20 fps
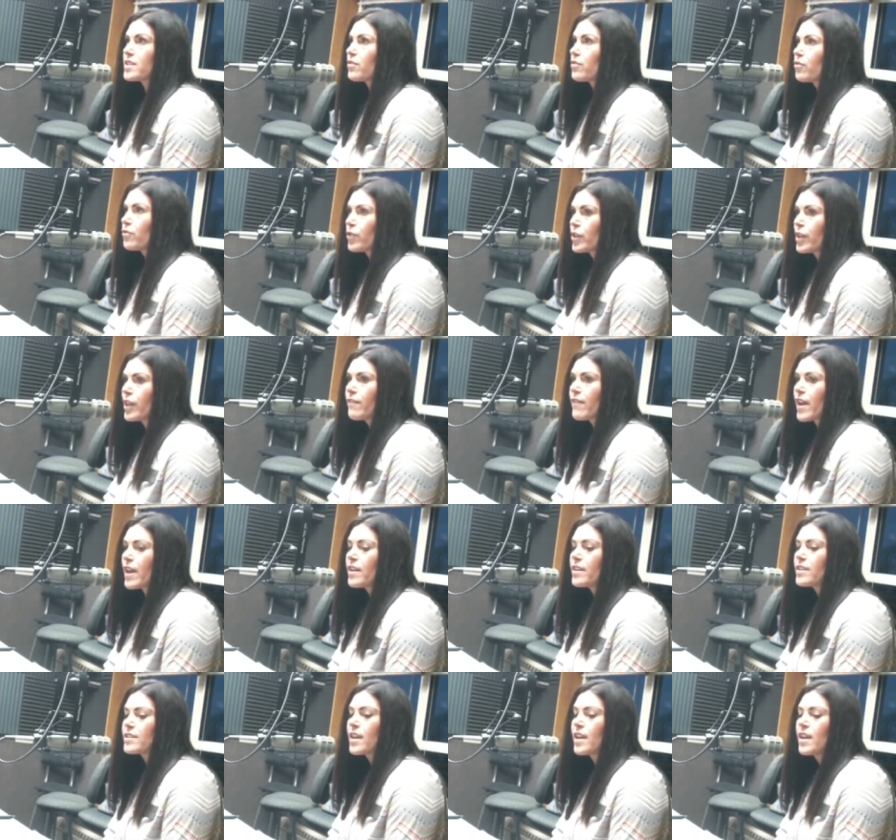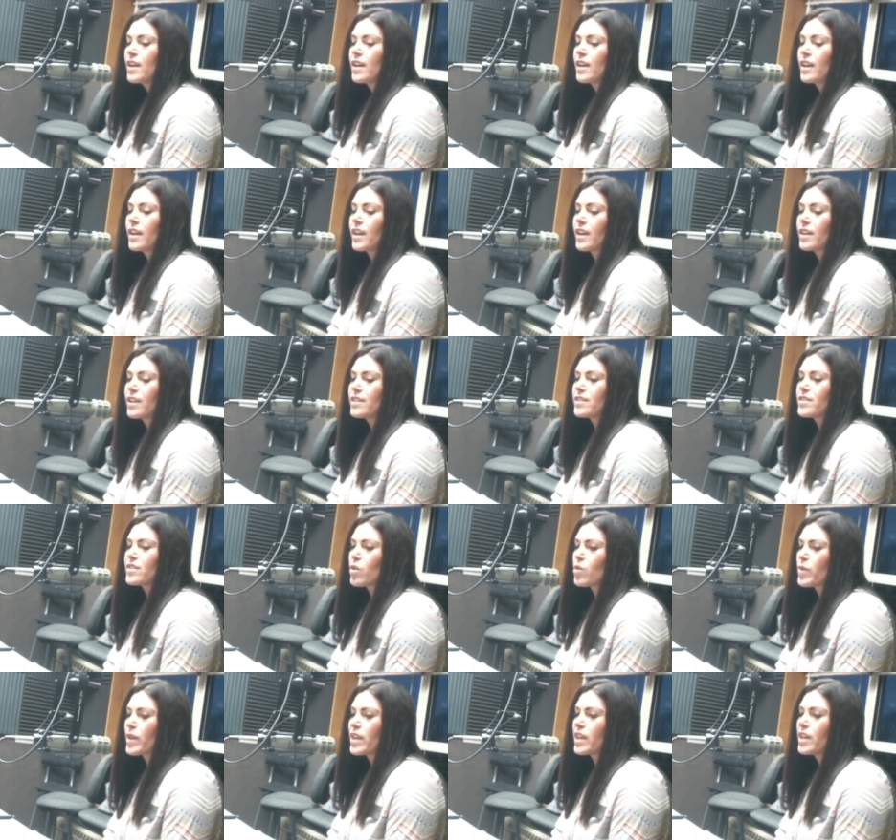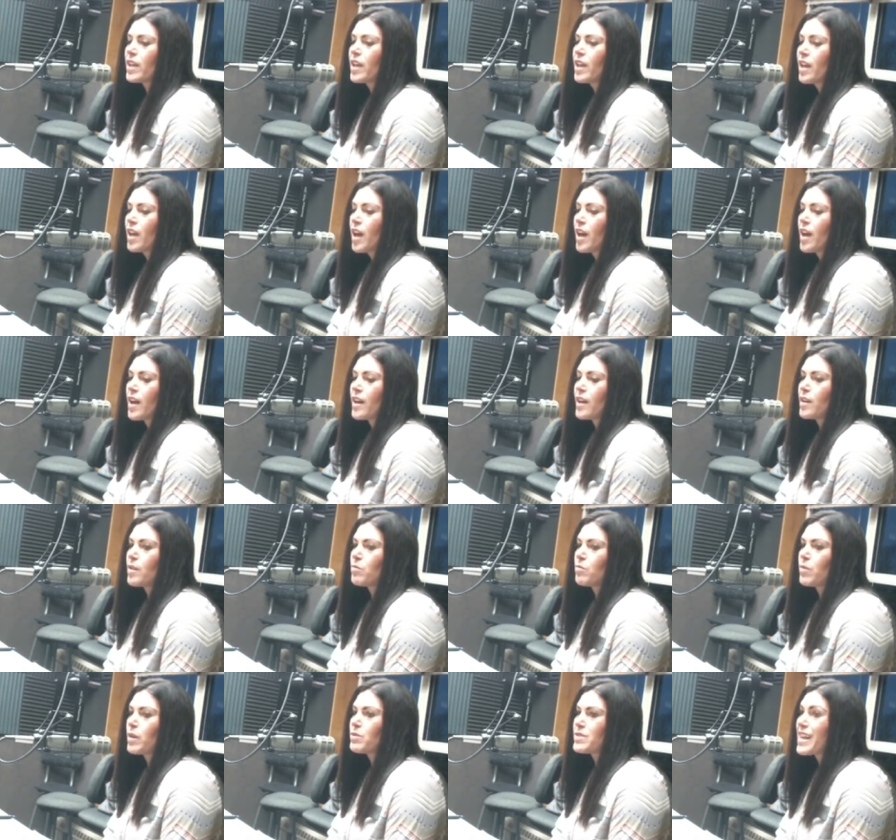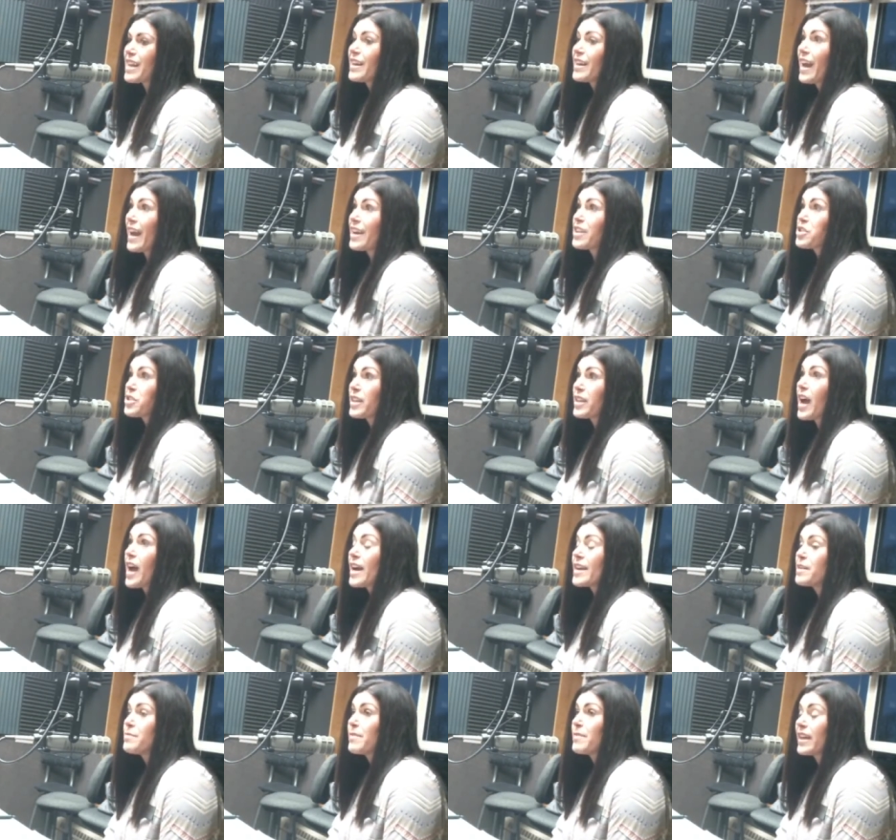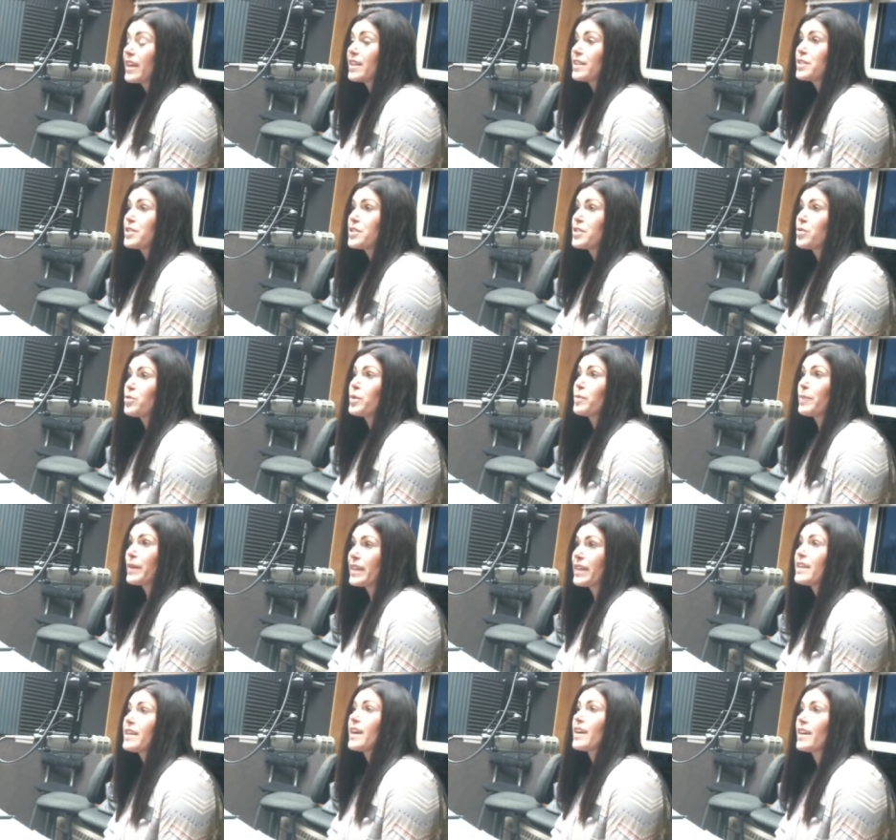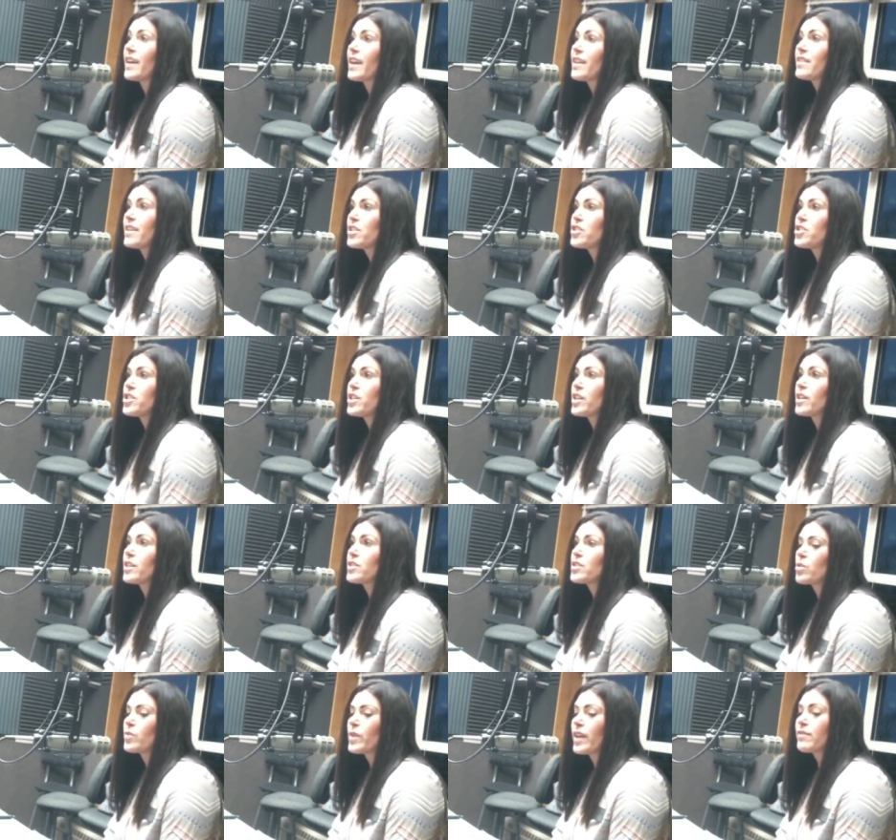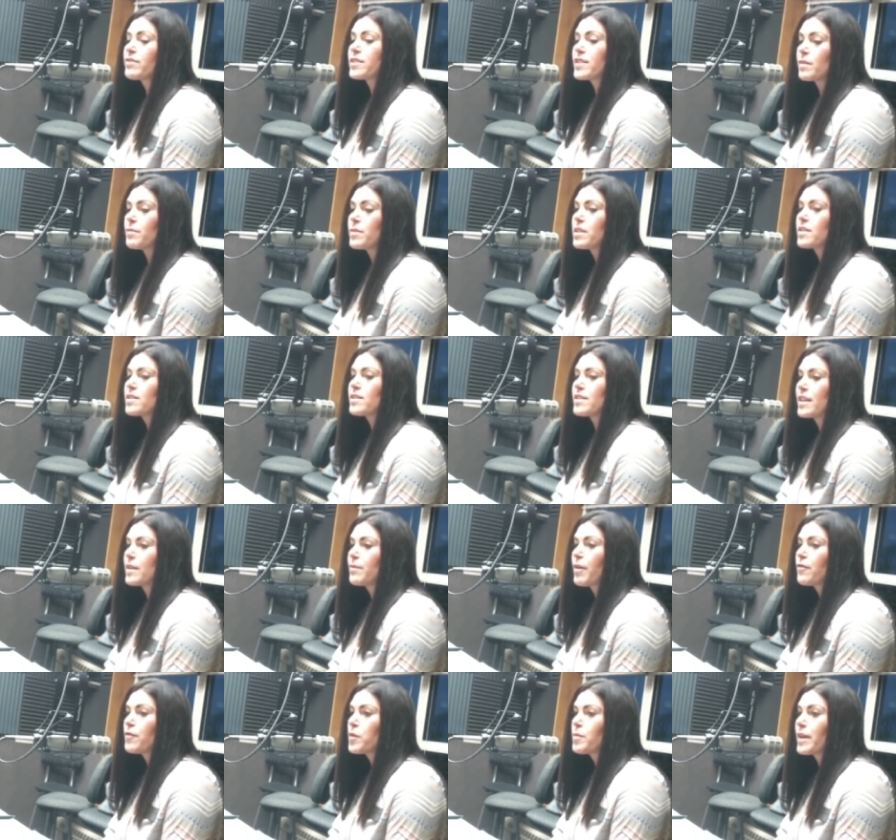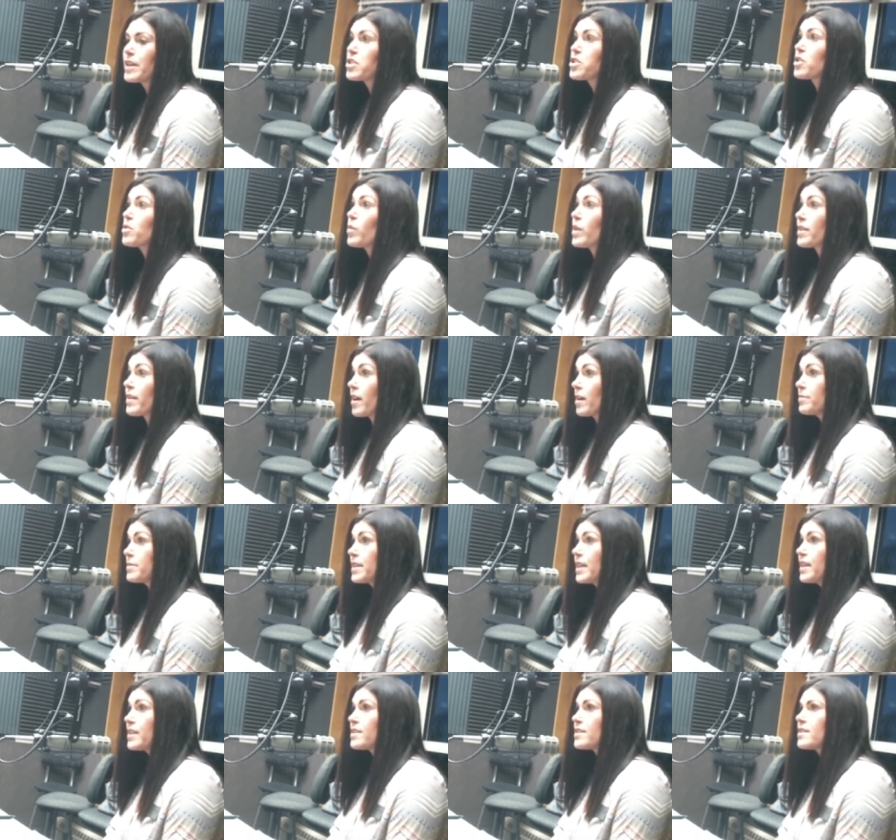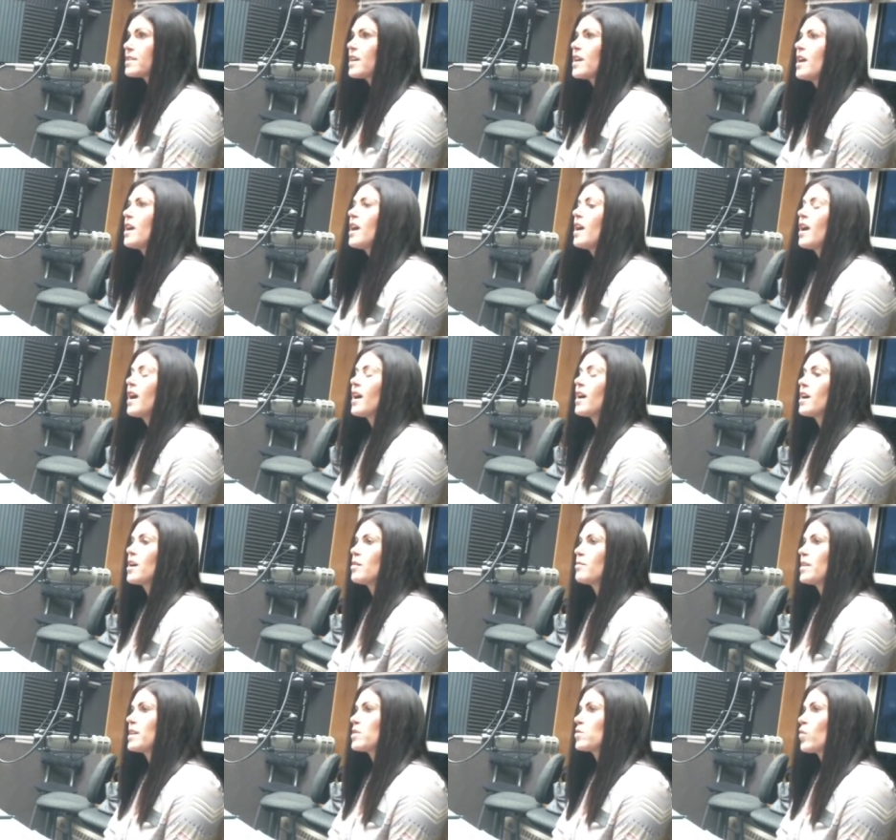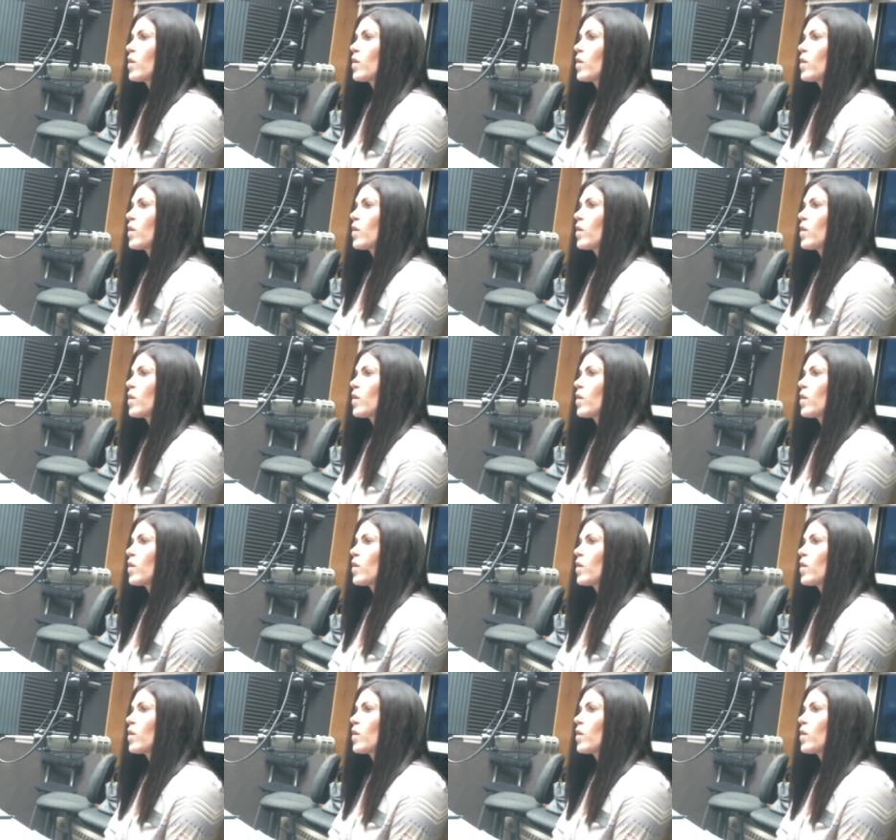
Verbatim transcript: a free event, and so we um, it was actually high demand to repeat again this year. So we have some of the same information with updates, um, as